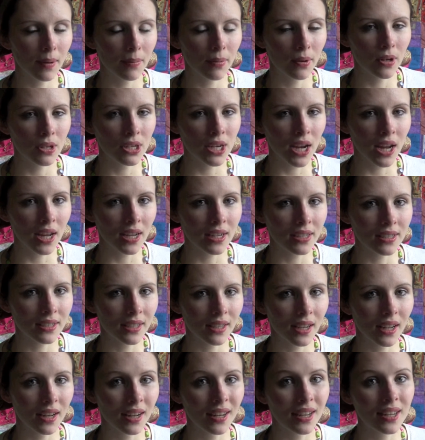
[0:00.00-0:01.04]
project,
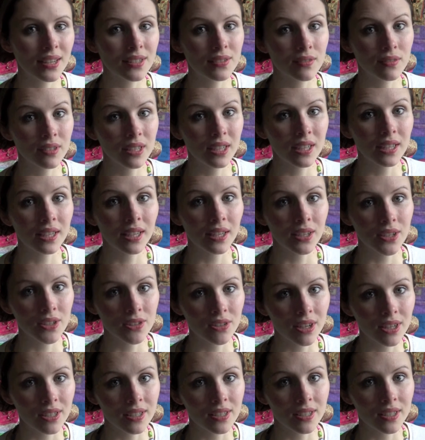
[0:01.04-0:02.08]
and it is really
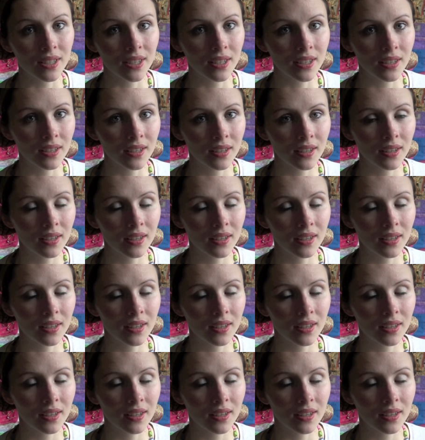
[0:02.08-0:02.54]
interesting.